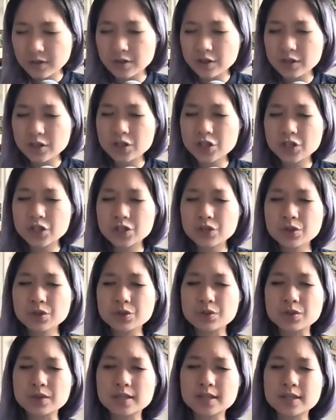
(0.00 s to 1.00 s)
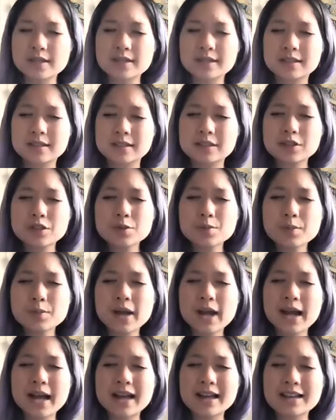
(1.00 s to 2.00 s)
shoot little
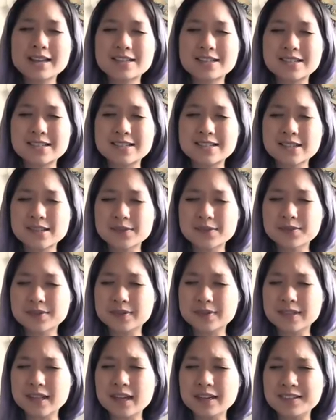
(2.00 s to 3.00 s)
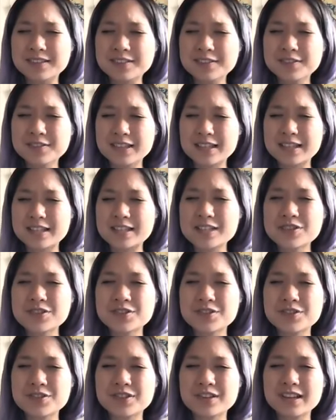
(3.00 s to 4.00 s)
packages of love
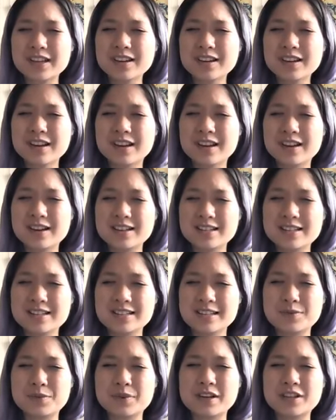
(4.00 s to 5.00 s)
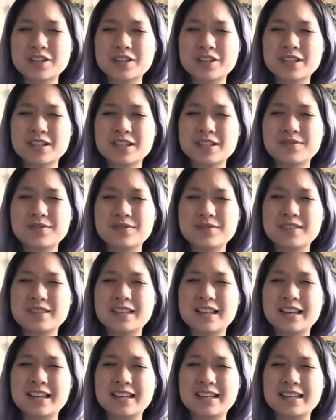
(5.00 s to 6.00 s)
into their hearts and watch them
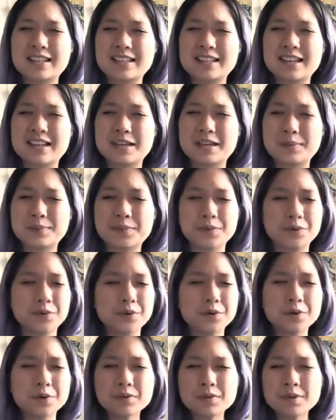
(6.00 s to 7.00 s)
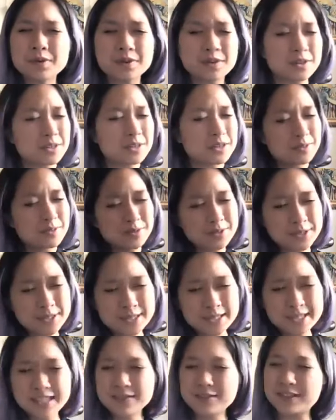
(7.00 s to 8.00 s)
light up or
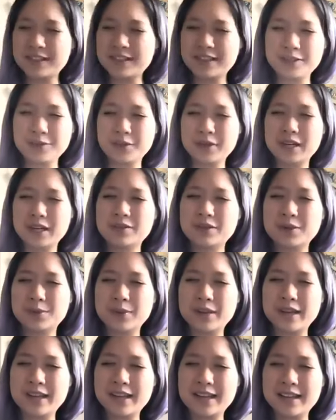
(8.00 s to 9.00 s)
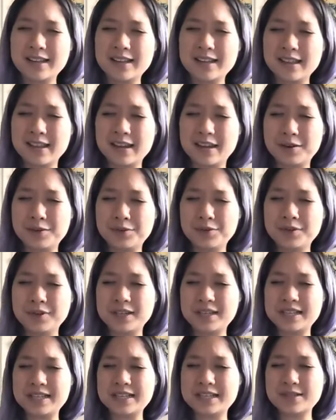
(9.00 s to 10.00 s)
receive it in whatever way they are
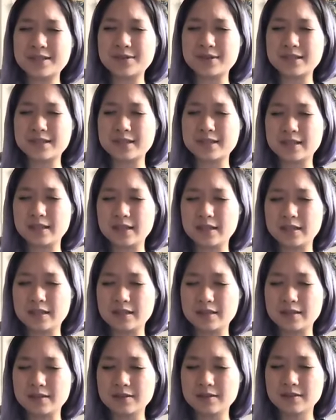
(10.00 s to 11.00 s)
free to receive.